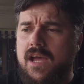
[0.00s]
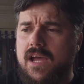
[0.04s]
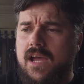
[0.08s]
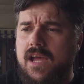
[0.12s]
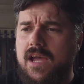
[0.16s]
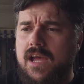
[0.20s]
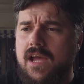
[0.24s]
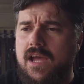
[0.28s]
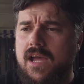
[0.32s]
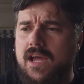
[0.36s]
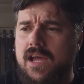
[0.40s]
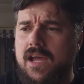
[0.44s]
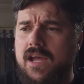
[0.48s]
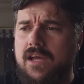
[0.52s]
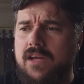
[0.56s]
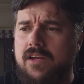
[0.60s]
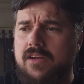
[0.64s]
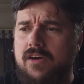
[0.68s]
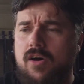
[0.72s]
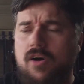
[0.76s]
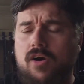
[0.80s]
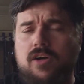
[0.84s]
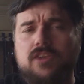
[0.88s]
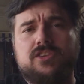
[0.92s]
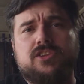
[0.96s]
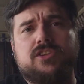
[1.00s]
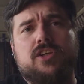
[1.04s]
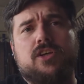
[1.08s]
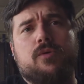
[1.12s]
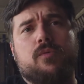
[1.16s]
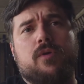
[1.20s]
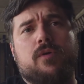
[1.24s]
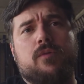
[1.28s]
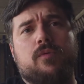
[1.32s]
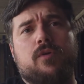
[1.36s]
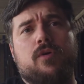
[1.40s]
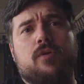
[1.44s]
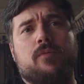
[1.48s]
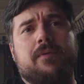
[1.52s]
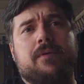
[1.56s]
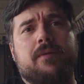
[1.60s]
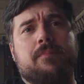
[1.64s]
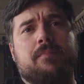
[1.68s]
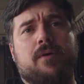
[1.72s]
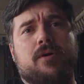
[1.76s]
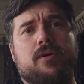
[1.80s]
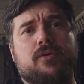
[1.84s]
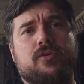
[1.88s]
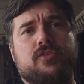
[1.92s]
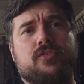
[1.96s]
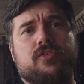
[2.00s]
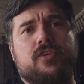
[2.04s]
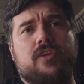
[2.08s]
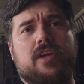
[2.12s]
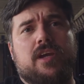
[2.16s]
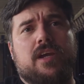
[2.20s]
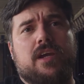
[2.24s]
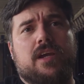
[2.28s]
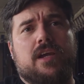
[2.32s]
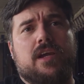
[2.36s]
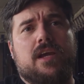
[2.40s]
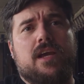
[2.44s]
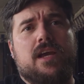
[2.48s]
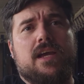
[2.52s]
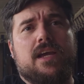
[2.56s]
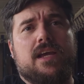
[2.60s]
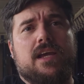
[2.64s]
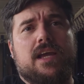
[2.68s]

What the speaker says: And also, we will be posting